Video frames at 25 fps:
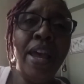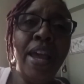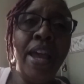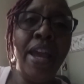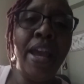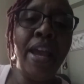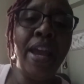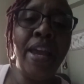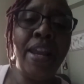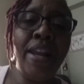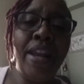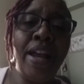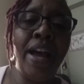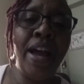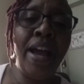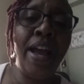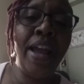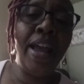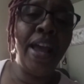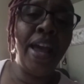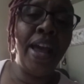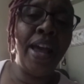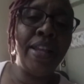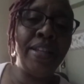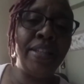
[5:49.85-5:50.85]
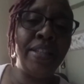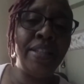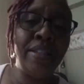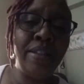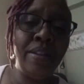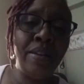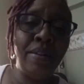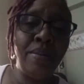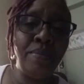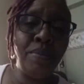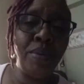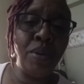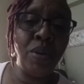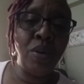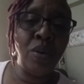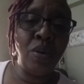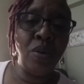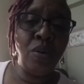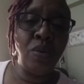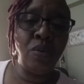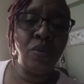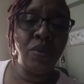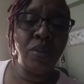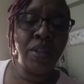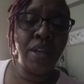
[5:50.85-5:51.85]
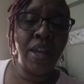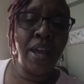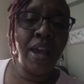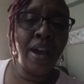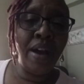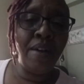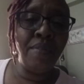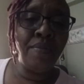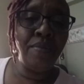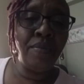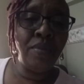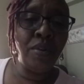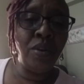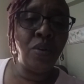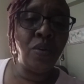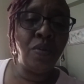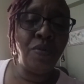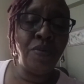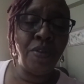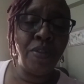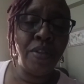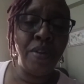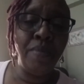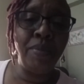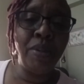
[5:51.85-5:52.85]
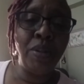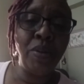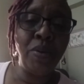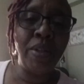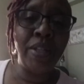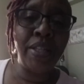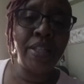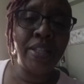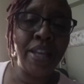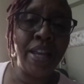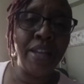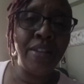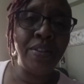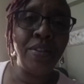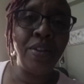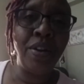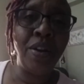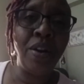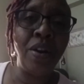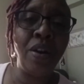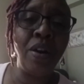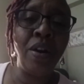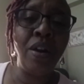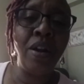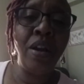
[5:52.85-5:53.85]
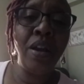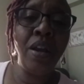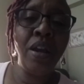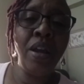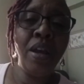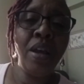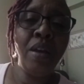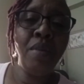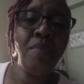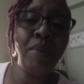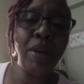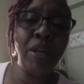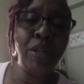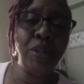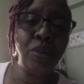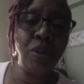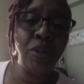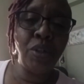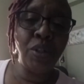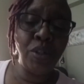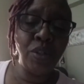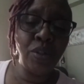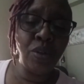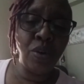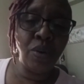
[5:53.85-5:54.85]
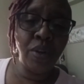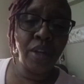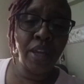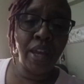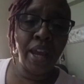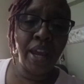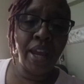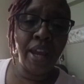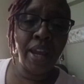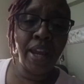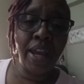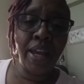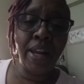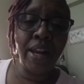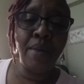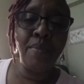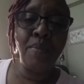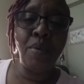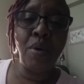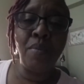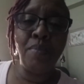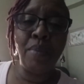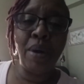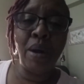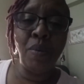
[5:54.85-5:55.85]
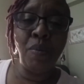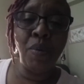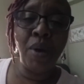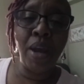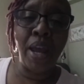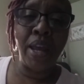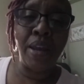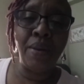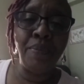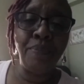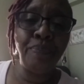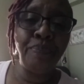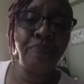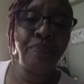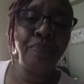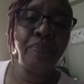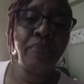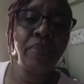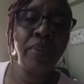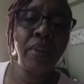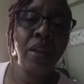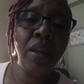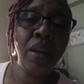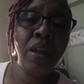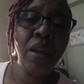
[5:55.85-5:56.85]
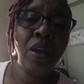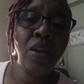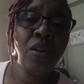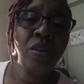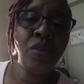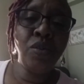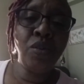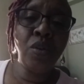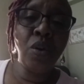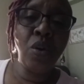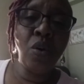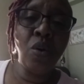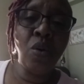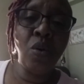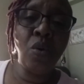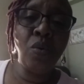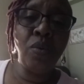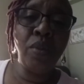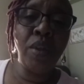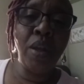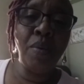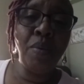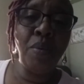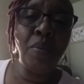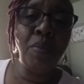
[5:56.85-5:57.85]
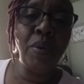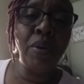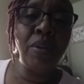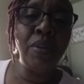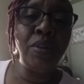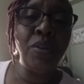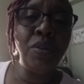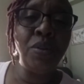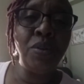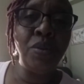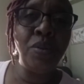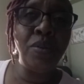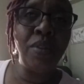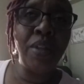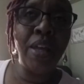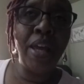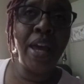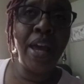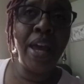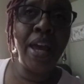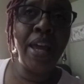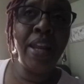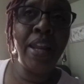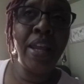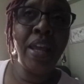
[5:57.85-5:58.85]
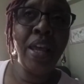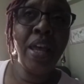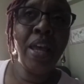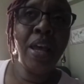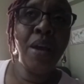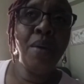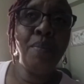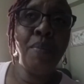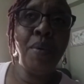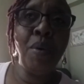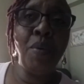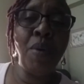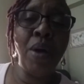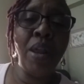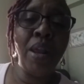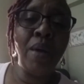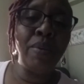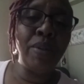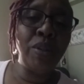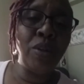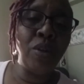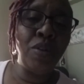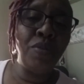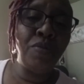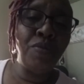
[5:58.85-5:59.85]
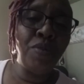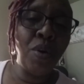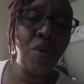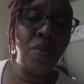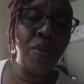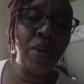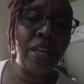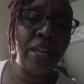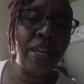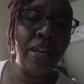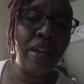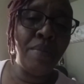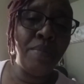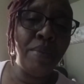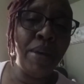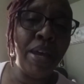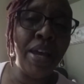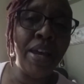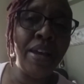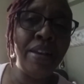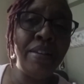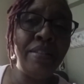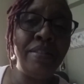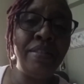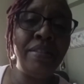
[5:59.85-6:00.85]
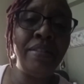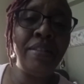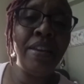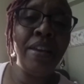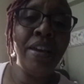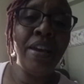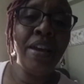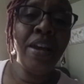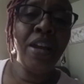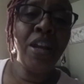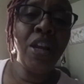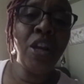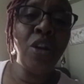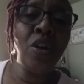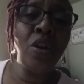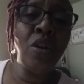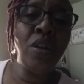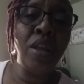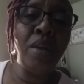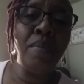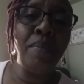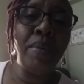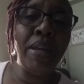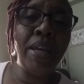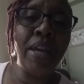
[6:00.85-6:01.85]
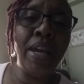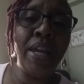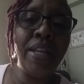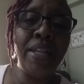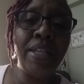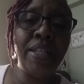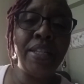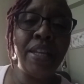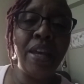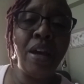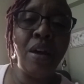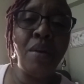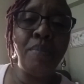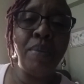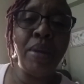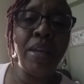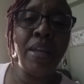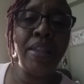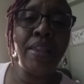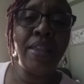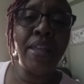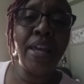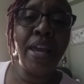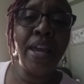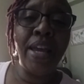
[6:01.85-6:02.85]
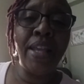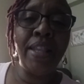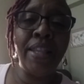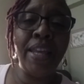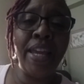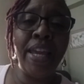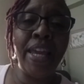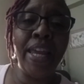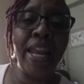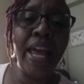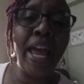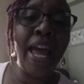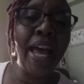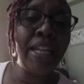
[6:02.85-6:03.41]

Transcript: and I asked them, to have, for them to assess her, make sure she's okay, and I'm on my way. So they were willing to do that. But while I was on the phone with EMS, they began to tell me that they had